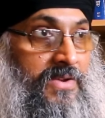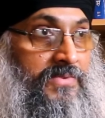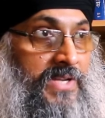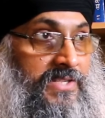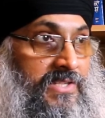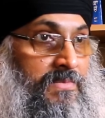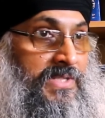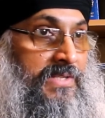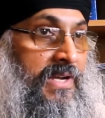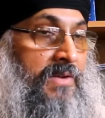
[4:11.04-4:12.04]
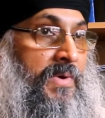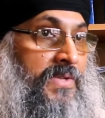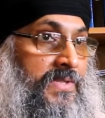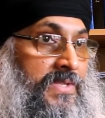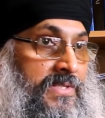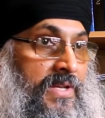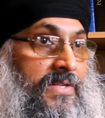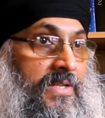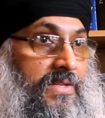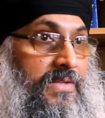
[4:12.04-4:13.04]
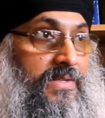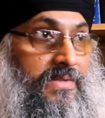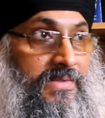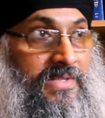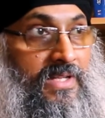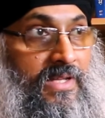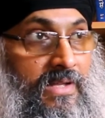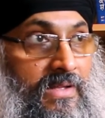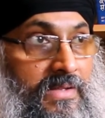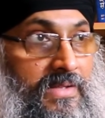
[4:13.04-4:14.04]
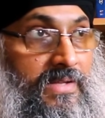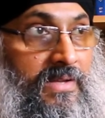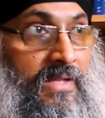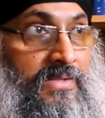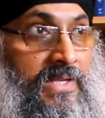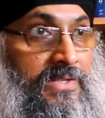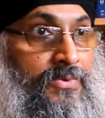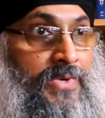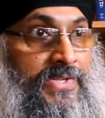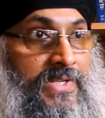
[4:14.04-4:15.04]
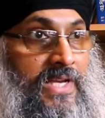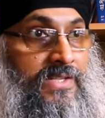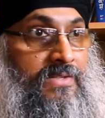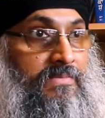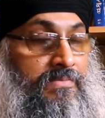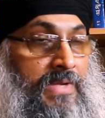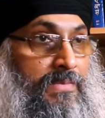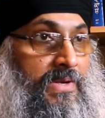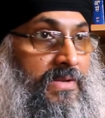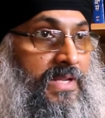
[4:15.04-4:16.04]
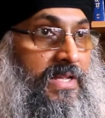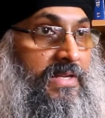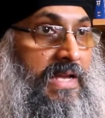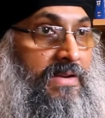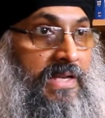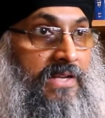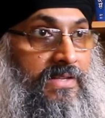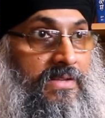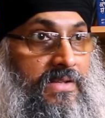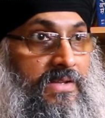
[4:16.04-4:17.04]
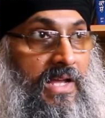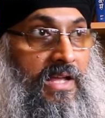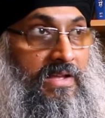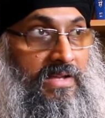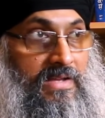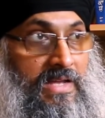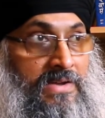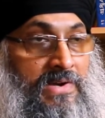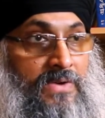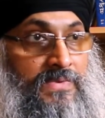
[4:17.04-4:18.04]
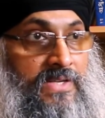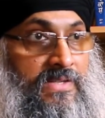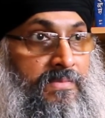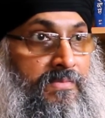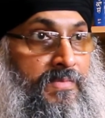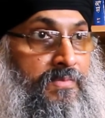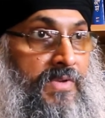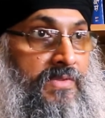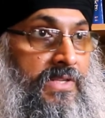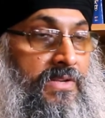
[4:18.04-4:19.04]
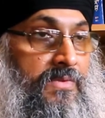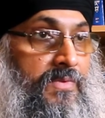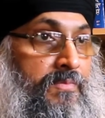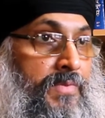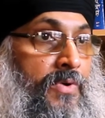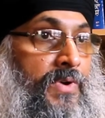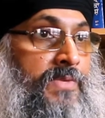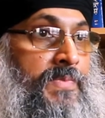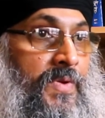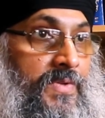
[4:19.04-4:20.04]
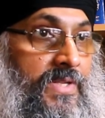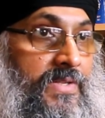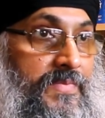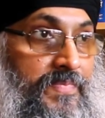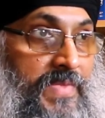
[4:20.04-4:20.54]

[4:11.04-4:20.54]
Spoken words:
racism is a sad part of society. I think through education people can get around that and progress beyond that.